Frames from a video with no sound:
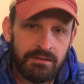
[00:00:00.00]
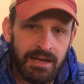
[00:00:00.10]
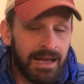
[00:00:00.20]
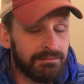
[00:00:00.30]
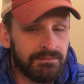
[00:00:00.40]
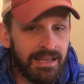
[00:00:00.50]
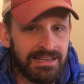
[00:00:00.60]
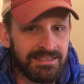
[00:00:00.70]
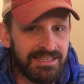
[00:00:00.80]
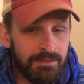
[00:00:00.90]
I had
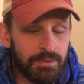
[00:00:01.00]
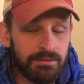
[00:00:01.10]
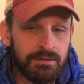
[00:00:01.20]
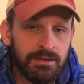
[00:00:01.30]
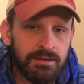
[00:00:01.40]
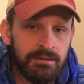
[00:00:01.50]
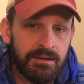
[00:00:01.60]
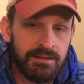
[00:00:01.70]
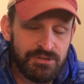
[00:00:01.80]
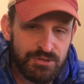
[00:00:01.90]
to keep it
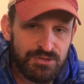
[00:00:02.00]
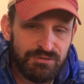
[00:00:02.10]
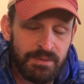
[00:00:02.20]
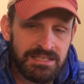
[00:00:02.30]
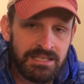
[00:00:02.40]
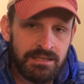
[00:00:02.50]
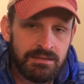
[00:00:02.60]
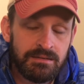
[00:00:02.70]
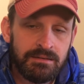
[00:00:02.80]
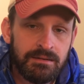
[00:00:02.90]
to use for my
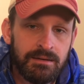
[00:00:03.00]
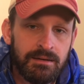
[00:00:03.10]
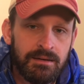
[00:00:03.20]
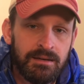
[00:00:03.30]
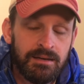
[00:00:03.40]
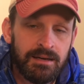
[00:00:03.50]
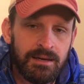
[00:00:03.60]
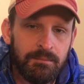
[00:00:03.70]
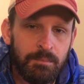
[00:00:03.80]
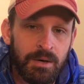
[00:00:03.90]
tent.
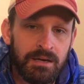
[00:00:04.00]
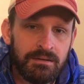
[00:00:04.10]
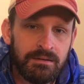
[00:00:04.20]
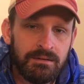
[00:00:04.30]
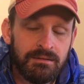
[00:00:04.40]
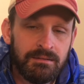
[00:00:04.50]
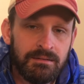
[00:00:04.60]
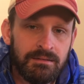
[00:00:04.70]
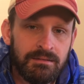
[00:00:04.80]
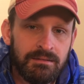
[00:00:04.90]
But
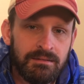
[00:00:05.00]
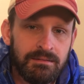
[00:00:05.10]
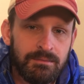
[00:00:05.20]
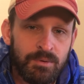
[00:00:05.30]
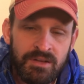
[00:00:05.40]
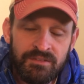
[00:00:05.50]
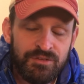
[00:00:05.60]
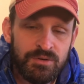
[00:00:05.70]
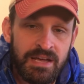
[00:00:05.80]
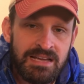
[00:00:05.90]
within a
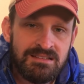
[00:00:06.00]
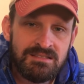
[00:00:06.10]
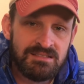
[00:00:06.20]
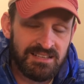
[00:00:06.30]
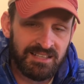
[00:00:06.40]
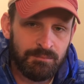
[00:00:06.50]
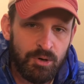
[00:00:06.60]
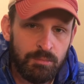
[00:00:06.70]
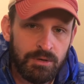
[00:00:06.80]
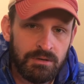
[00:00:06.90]
few days, the second
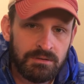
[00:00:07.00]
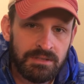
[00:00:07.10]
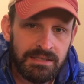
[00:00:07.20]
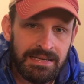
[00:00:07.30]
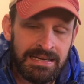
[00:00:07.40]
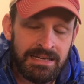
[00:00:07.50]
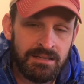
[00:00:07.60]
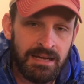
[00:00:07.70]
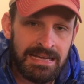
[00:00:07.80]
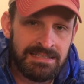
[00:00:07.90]
pole broke, and
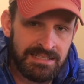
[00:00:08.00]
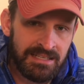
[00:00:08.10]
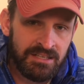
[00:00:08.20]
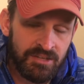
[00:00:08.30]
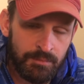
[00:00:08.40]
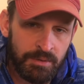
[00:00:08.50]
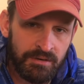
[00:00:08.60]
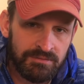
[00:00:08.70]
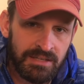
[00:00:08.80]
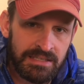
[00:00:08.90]
I did get another pair
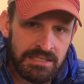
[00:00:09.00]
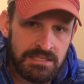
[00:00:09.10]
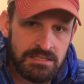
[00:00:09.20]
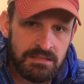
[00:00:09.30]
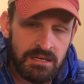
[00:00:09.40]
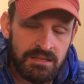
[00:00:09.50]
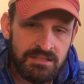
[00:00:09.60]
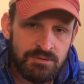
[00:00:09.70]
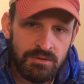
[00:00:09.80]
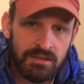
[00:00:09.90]
of Leckies.
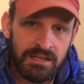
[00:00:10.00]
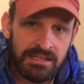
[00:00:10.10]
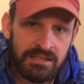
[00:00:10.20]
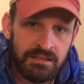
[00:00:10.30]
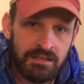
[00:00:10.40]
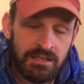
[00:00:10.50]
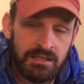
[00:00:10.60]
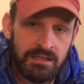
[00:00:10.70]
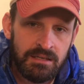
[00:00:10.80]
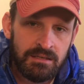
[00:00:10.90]
These were the Lecky
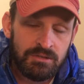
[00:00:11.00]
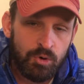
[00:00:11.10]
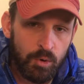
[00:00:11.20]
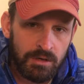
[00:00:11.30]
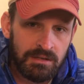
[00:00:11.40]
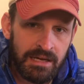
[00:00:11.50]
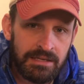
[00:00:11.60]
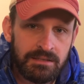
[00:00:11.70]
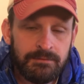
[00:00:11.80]
Cork Light,